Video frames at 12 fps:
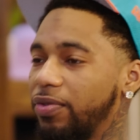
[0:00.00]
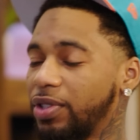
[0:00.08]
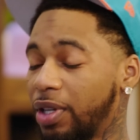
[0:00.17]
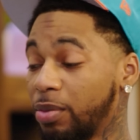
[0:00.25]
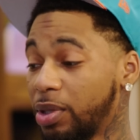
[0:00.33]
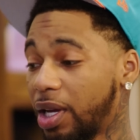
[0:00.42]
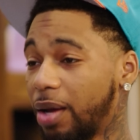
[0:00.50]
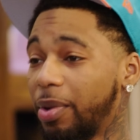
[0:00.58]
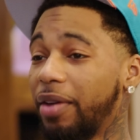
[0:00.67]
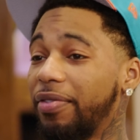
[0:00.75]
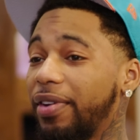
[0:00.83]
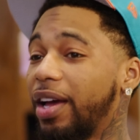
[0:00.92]
Sometimes
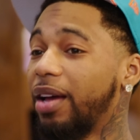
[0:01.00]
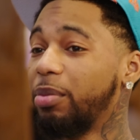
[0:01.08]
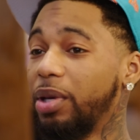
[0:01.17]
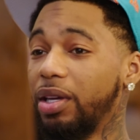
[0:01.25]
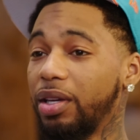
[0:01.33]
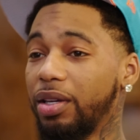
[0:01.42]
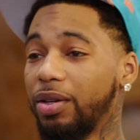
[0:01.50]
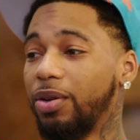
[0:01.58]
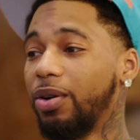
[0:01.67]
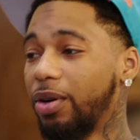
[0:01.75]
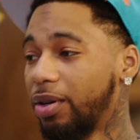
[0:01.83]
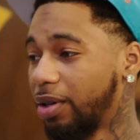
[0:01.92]
they find me,
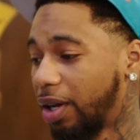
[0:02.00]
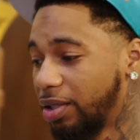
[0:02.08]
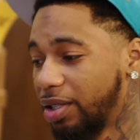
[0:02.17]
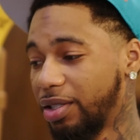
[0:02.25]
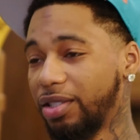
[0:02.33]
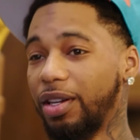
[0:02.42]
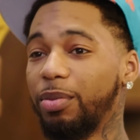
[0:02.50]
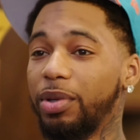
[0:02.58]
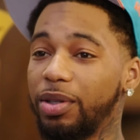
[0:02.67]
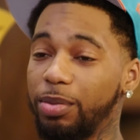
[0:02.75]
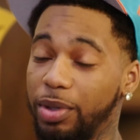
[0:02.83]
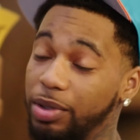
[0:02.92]
or I just
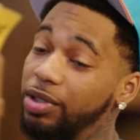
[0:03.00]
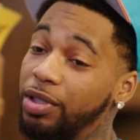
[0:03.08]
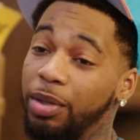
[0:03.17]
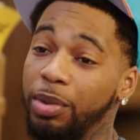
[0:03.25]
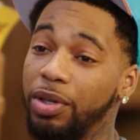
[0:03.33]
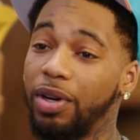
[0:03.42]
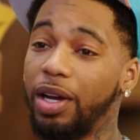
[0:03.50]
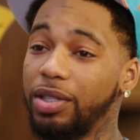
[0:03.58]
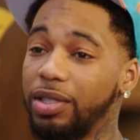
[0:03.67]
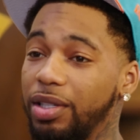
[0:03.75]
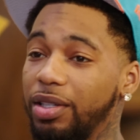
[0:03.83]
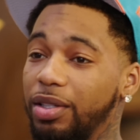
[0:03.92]
stumble
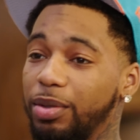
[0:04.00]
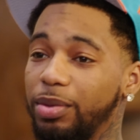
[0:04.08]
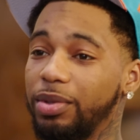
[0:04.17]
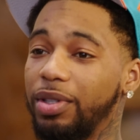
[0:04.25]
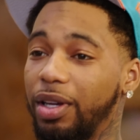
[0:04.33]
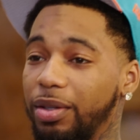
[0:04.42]
across them. Yeah.